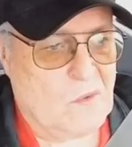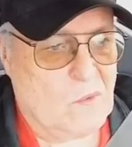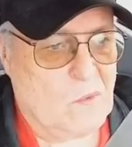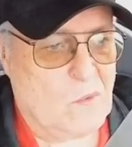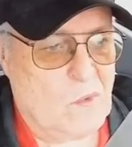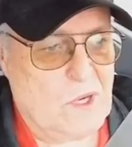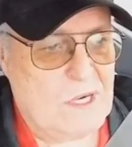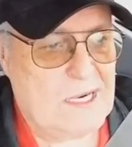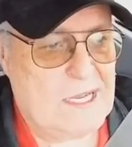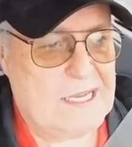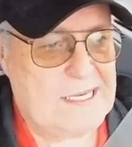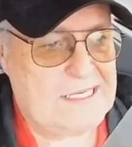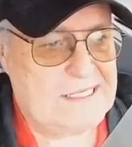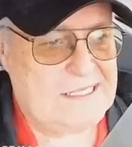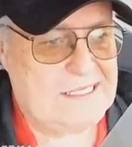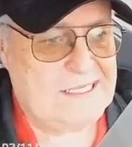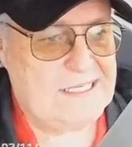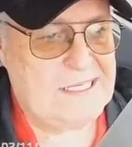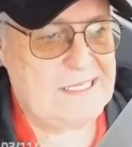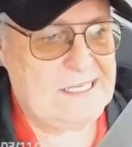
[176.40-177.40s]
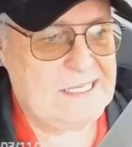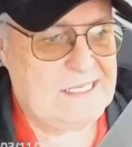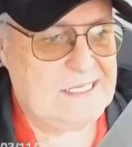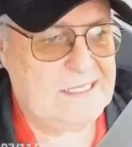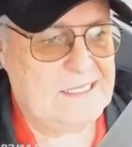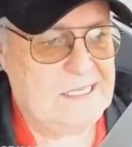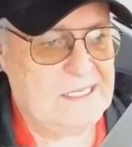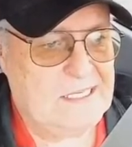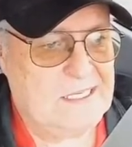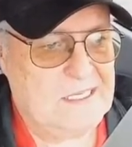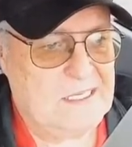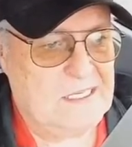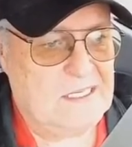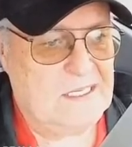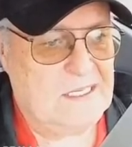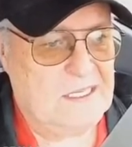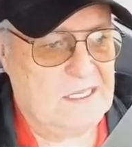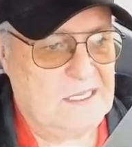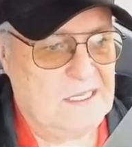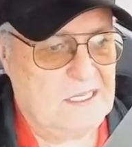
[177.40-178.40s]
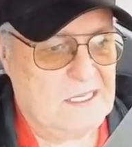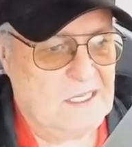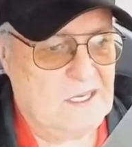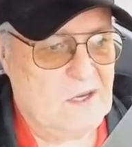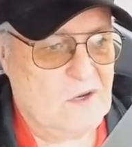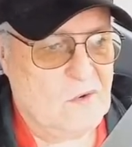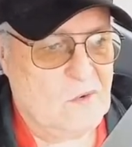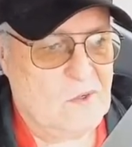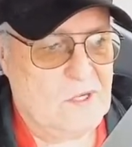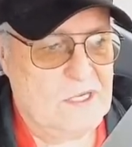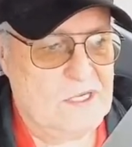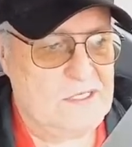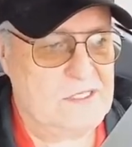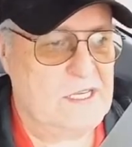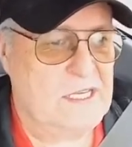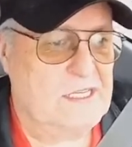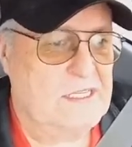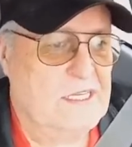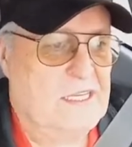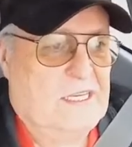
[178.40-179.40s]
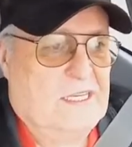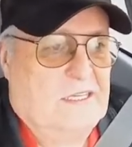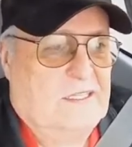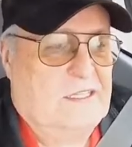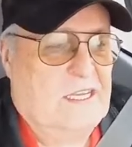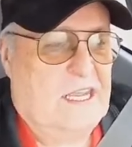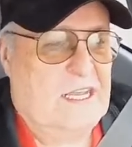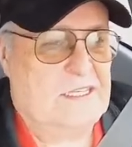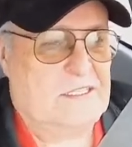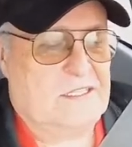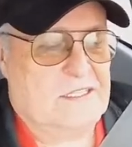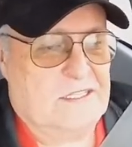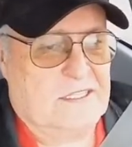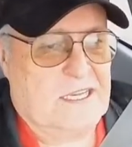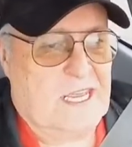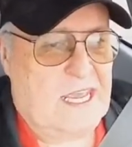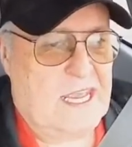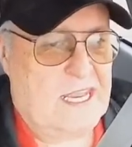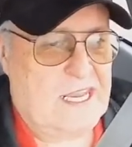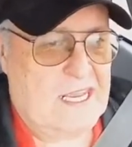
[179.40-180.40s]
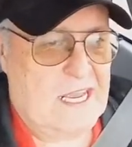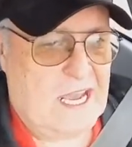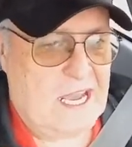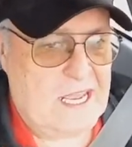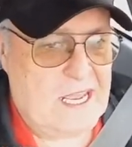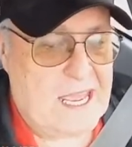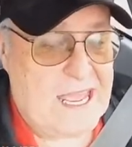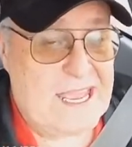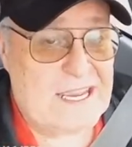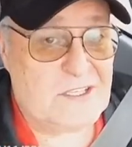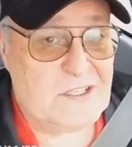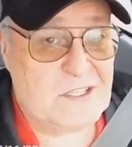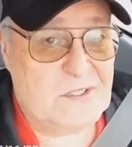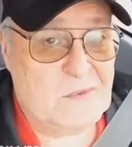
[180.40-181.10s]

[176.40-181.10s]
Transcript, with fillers: what I did was I did a test today. I actually